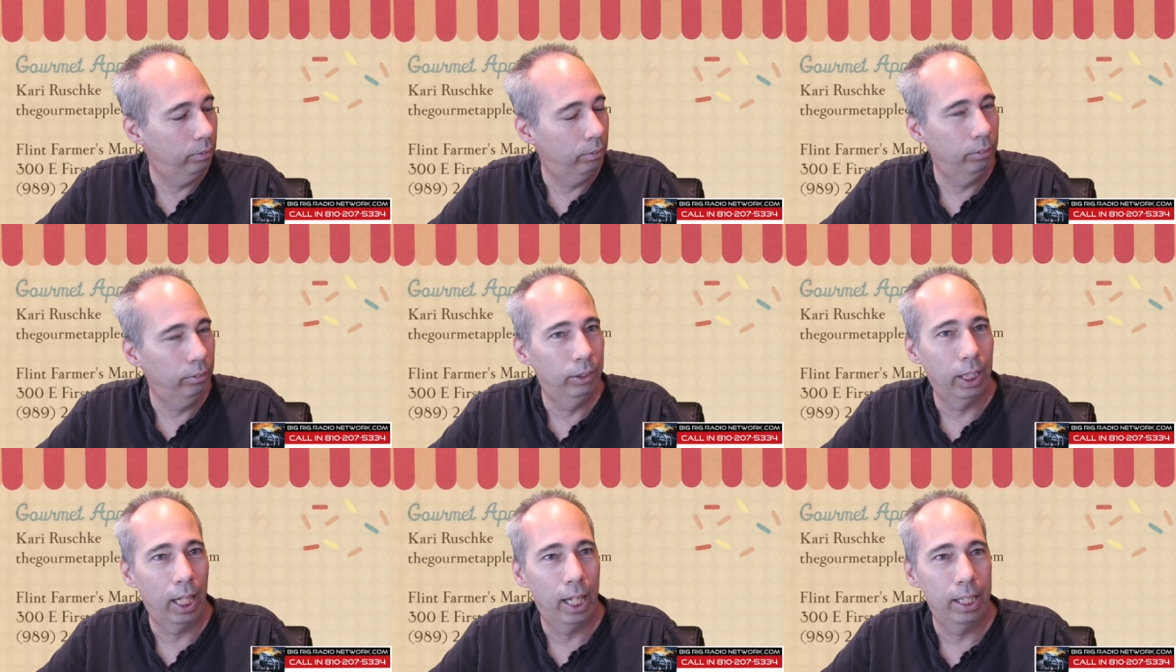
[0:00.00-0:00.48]

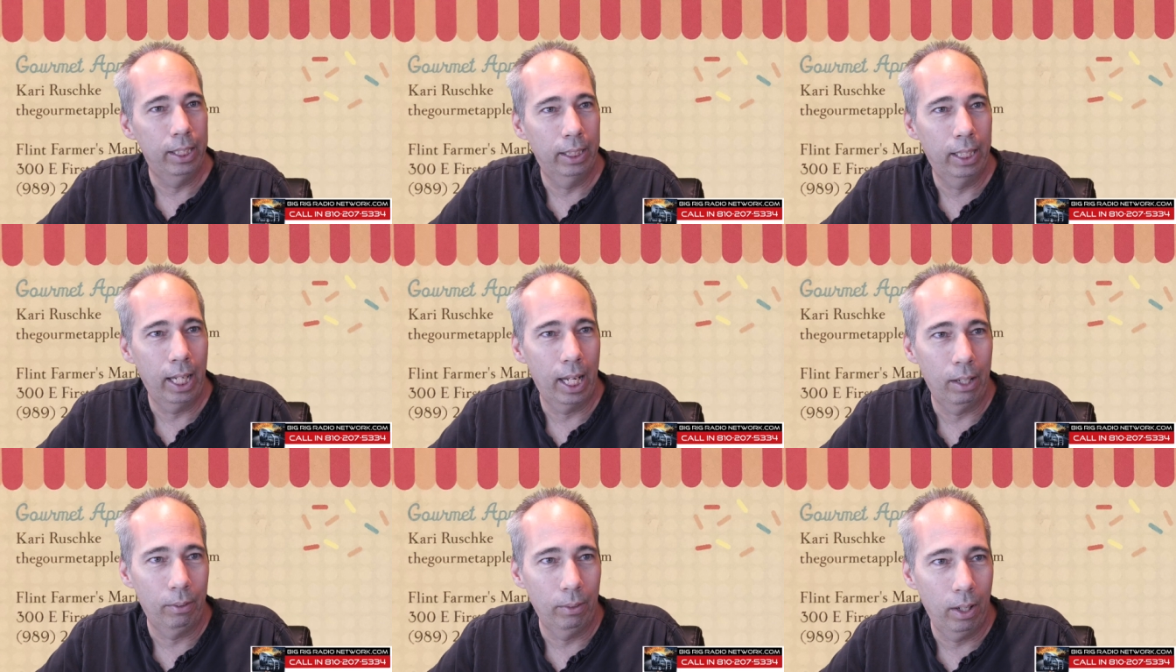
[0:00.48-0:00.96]
John, you
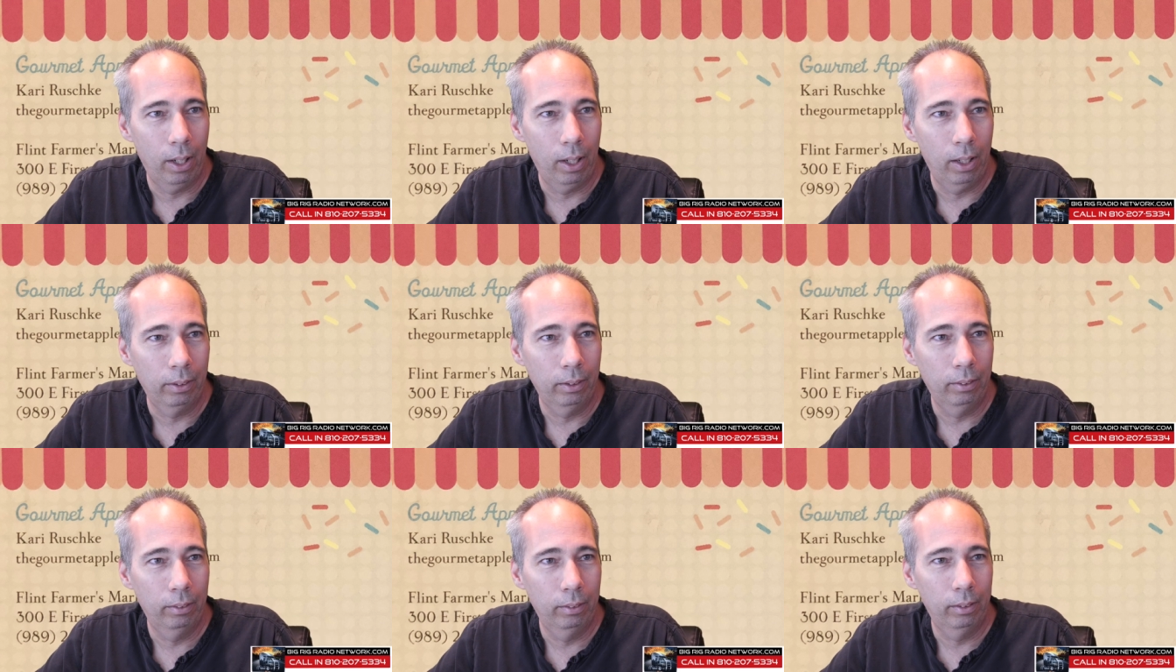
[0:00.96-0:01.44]
got it wrong.
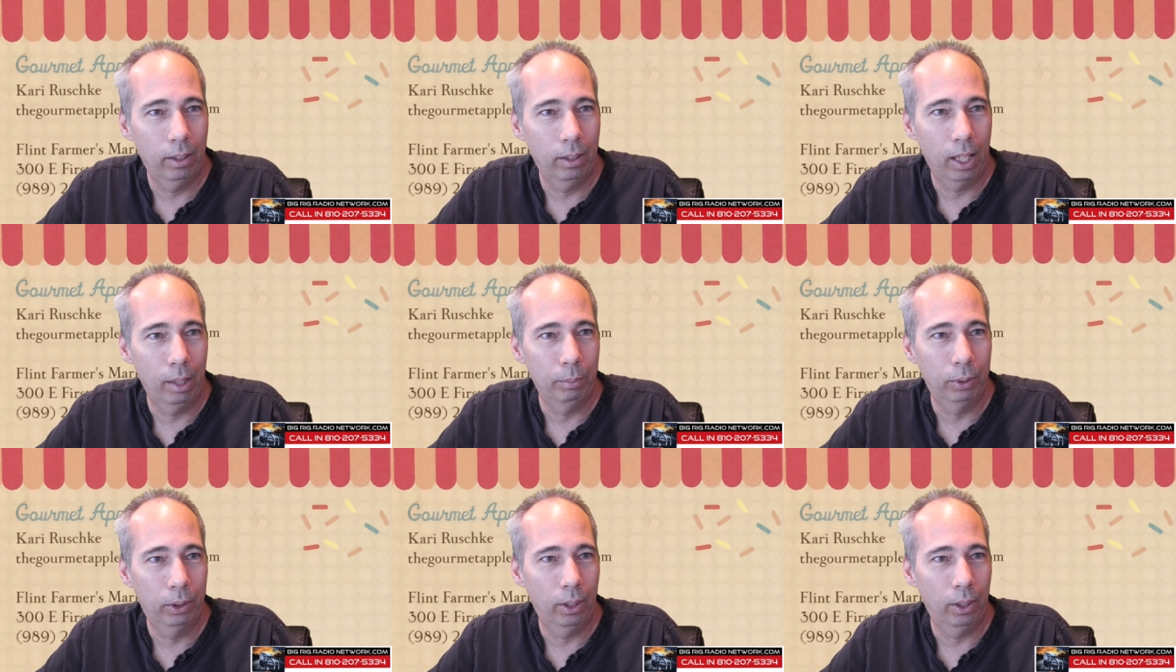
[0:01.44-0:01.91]

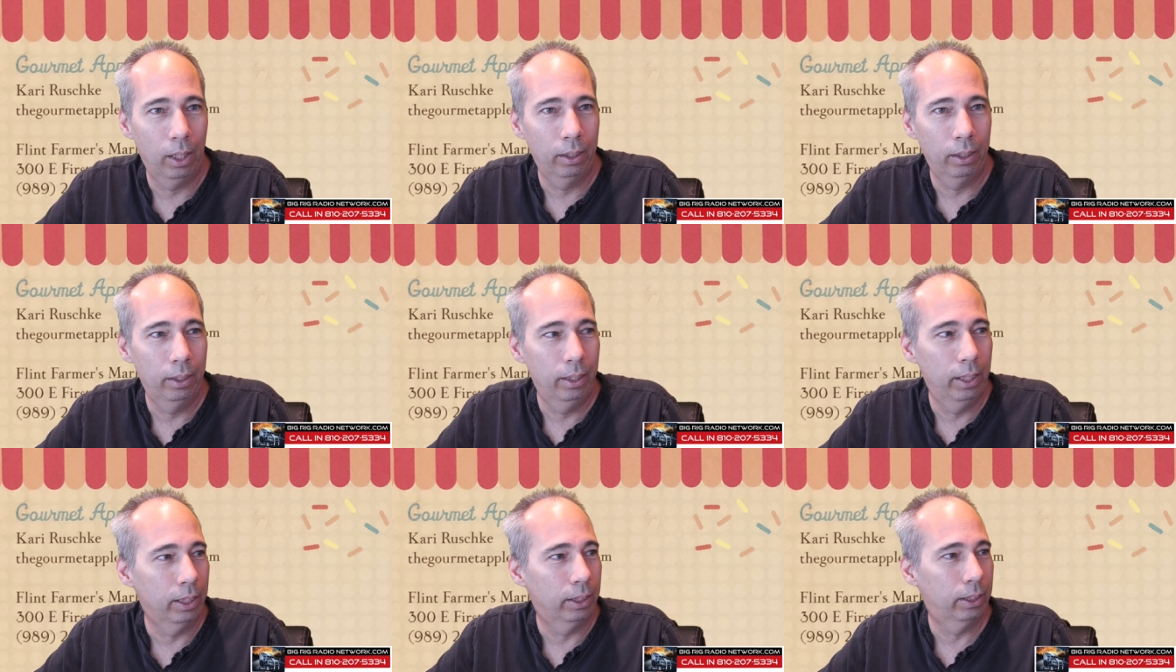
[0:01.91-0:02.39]
Armstrong.
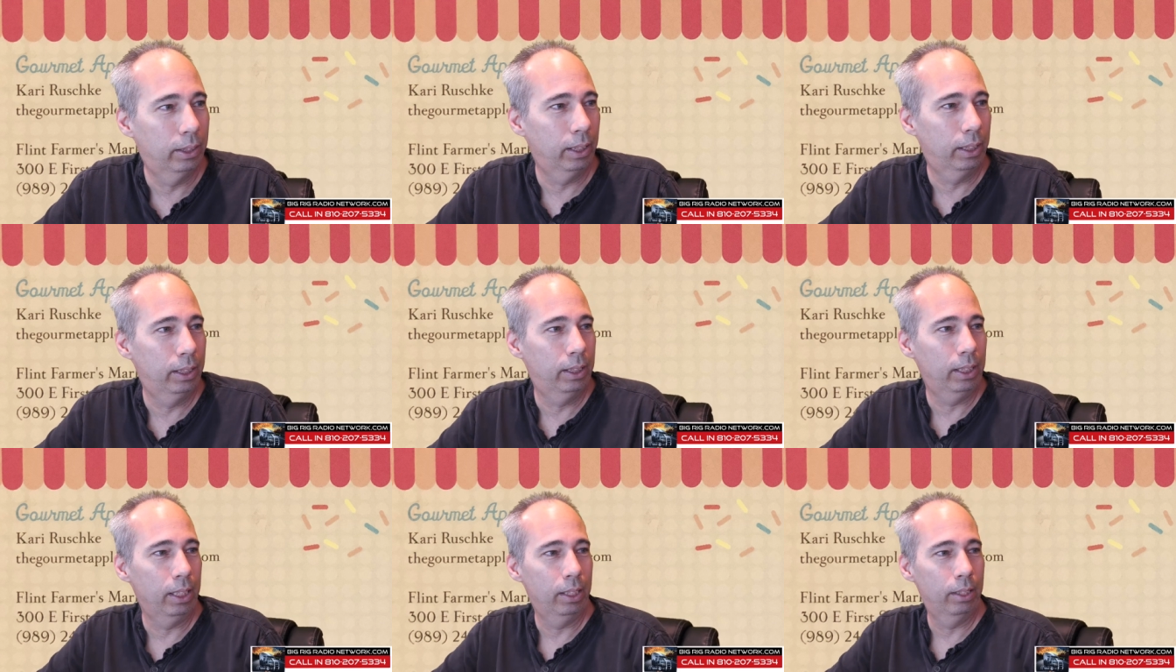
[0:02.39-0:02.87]
It's
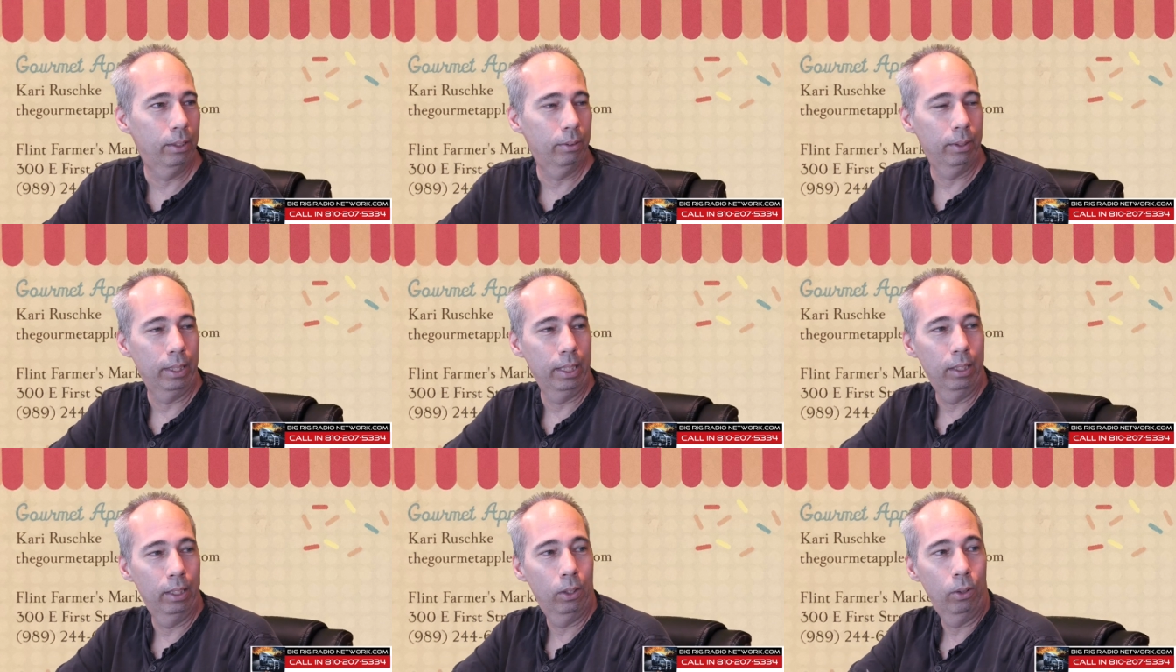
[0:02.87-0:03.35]

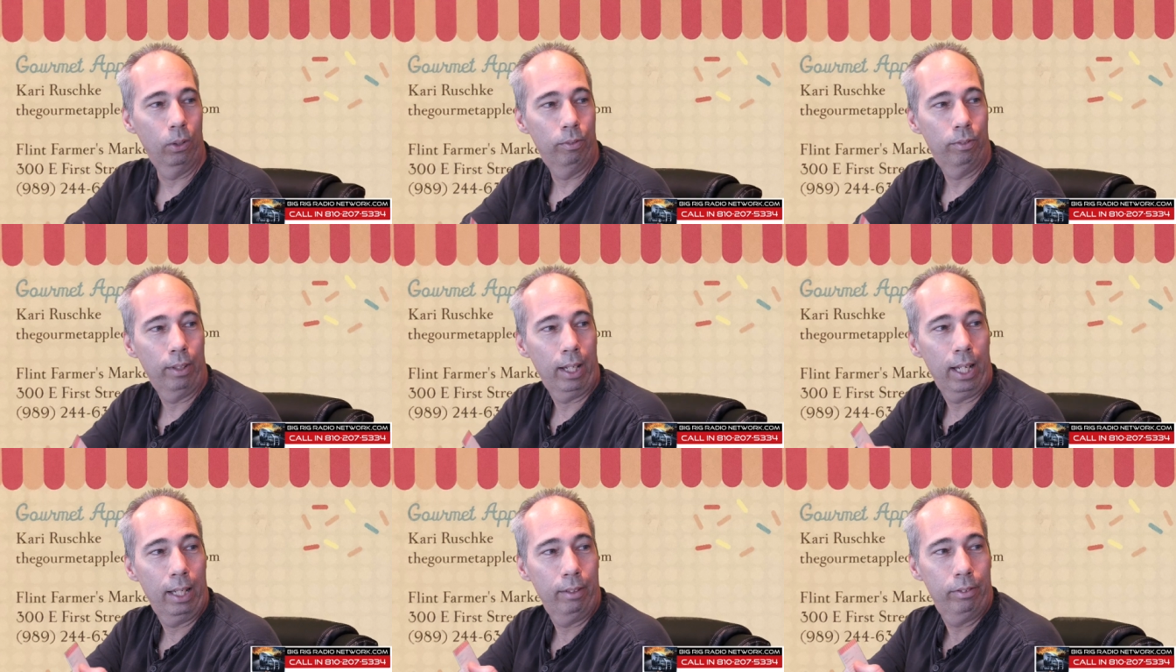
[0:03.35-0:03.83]

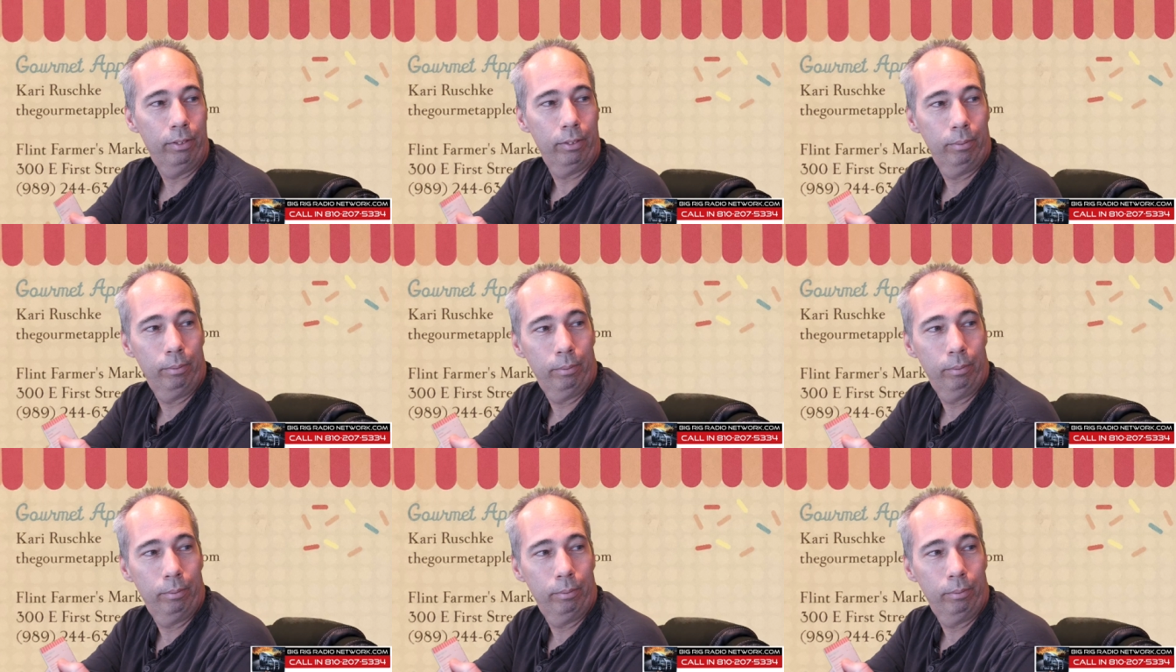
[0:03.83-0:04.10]
6305.